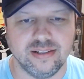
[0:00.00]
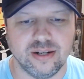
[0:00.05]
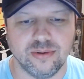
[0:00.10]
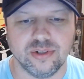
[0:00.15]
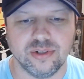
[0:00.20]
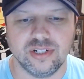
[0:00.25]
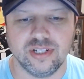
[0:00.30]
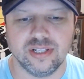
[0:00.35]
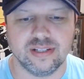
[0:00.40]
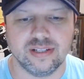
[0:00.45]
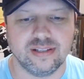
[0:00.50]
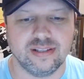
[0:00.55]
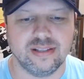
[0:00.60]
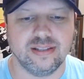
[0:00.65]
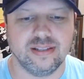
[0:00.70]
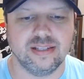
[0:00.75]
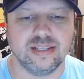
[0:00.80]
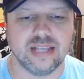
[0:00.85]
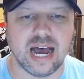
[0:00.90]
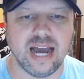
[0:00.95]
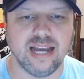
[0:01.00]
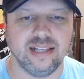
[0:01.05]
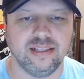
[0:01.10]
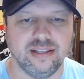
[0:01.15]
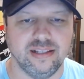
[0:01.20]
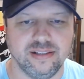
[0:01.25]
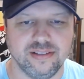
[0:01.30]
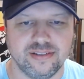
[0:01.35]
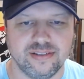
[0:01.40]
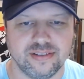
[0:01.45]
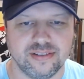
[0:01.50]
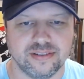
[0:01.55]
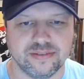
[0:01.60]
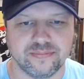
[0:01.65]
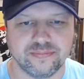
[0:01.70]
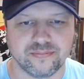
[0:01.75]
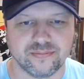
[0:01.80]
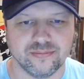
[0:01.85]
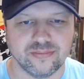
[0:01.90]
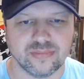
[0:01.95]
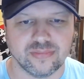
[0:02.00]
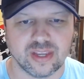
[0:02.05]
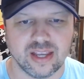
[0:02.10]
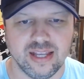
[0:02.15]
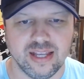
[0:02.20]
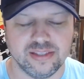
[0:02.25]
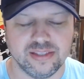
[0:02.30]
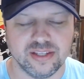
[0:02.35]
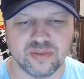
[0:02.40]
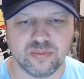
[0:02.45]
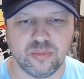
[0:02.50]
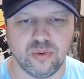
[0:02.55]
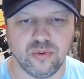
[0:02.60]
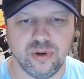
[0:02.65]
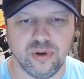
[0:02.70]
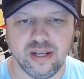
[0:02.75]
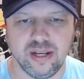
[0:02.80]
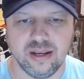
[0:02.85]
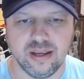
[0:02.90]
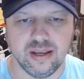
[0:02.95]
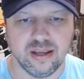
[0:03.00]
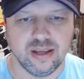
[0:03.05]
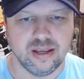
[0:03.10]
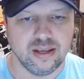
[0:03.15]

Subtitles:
there was just silence at this point.